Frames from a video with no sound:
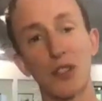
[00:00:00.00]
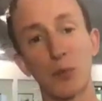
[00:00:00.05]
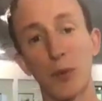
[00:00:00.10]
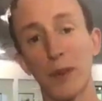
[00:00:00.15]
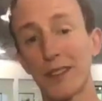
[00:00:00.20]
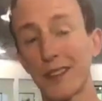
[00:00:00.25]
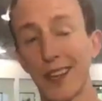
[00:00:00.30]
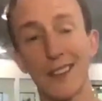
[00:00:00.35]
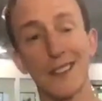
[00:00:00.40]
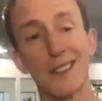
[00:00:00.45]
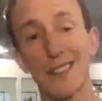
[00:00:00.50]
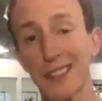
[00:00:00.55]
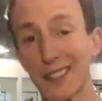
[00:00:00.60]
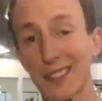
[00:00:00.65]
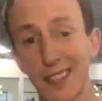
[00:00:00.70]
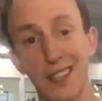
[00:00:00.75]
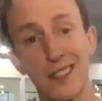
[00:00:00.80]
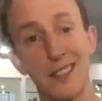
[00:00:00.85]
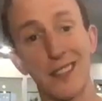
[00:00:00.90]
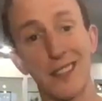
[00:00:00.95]
with dozens and
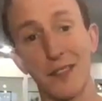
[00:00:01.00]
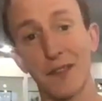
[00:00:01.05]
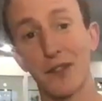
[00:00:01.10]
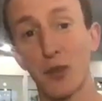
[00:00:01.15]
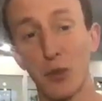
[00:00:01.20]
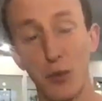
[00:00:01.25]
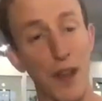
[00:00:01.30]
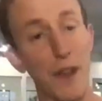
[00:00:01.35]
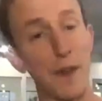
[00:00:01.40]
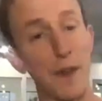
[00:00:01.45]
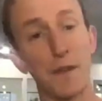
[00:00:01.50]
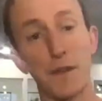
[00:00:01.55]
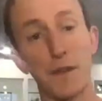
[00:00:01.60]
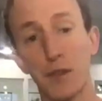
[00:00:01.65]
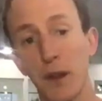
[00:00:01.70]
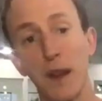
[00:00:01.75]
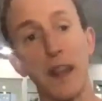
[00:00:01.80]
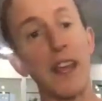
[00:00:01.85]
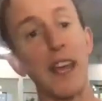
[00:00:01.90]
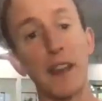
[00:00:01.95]
dozens of great
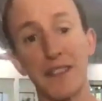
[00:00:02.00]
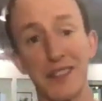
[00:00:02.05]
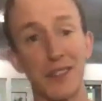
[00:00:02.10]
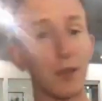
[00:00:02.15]
free gifts.